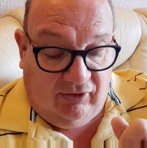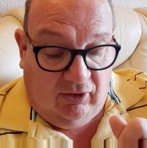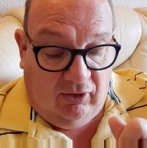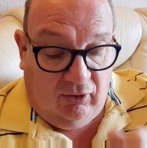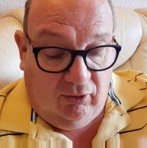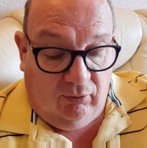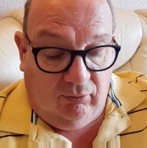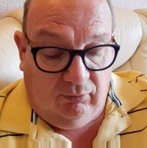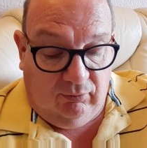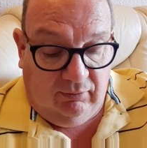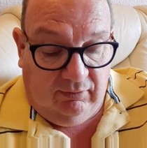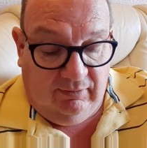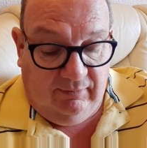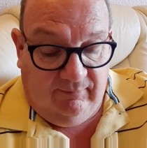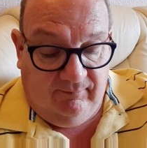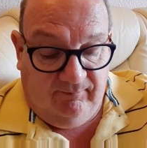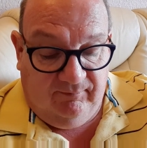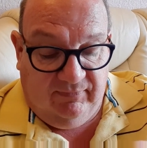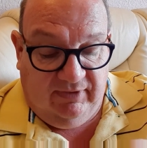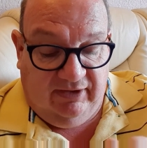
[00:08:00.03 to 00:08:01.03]
hole
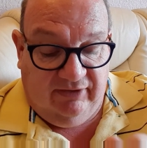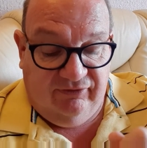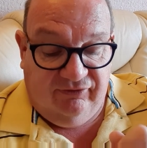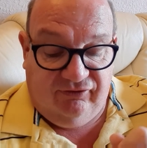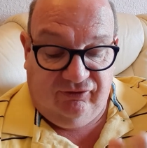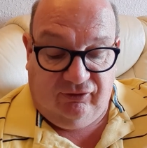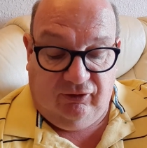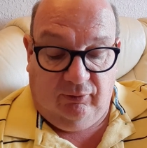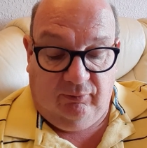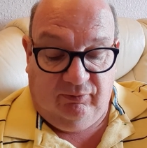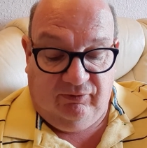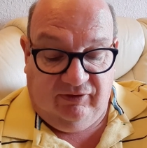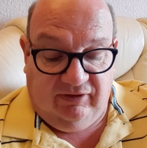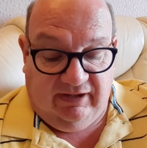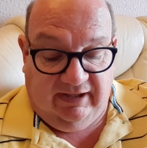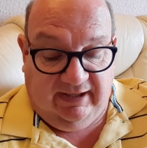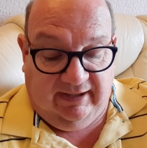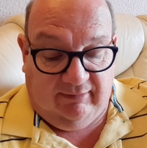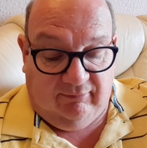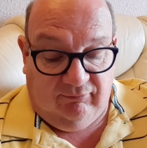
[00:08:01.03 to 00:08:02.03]
and scoops it
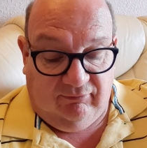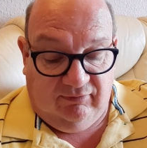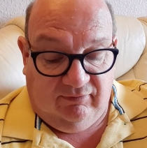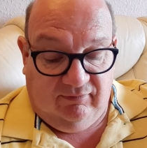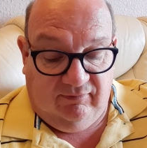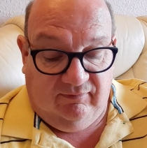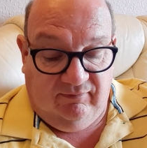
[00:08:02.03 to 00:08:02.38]
out